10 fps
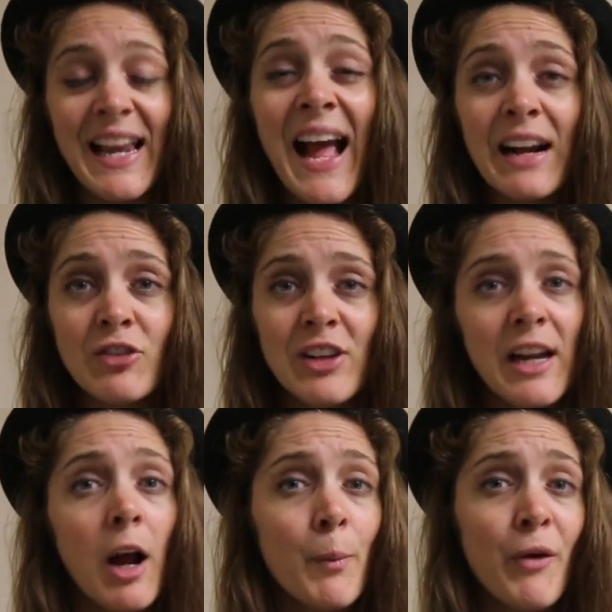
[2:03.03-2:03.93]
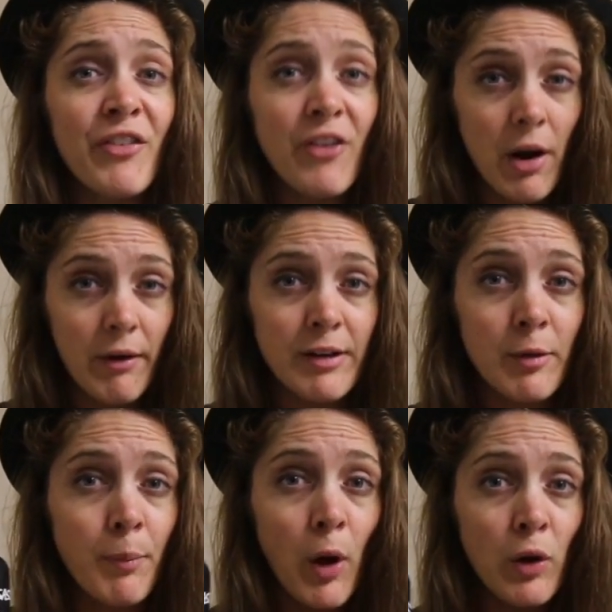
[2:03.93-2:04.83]
and actually I prefer it
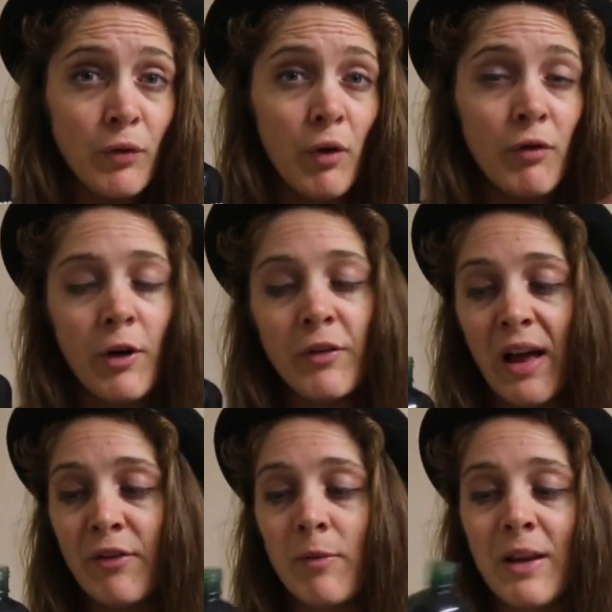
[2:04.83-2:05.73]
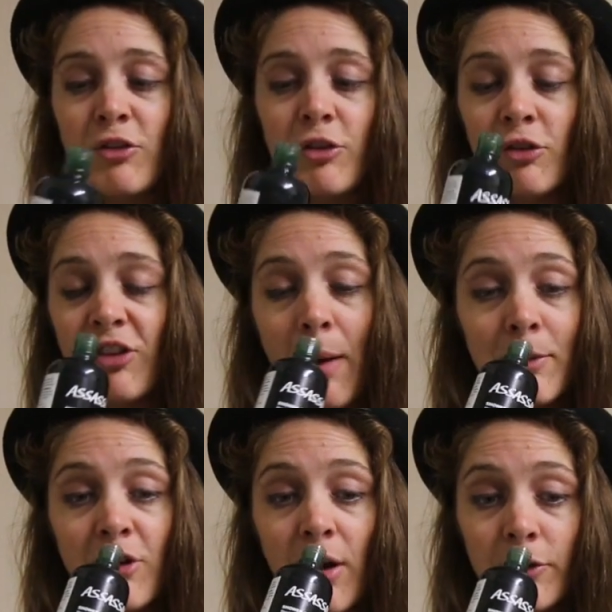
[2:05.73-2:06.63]
to both of those aforementioned
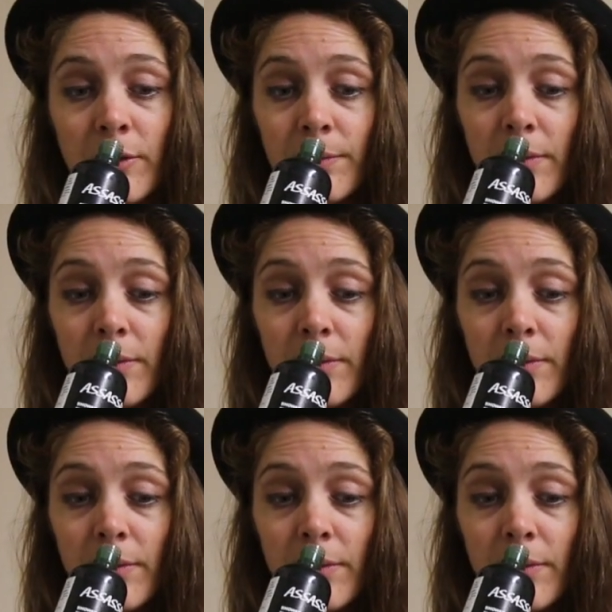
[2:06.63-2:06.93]
shower gels.